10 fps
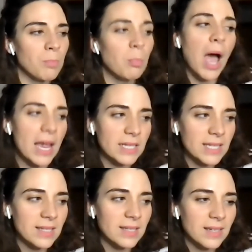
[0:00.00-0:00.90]
But,
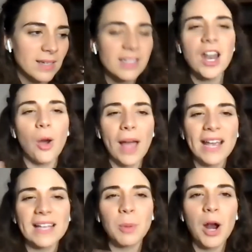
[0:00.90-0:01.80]
I
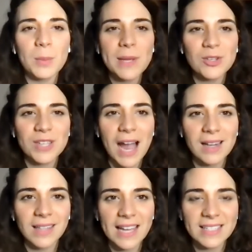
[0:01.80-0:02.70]
guess part of me just
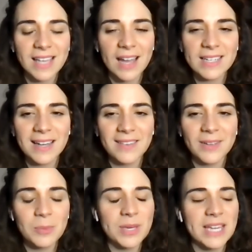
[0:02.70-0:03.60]
kind of likes the idea of
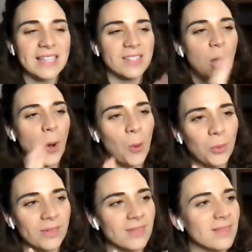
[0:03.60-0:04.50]
it being its
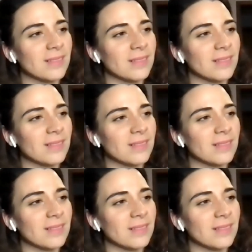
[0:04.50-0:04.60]
own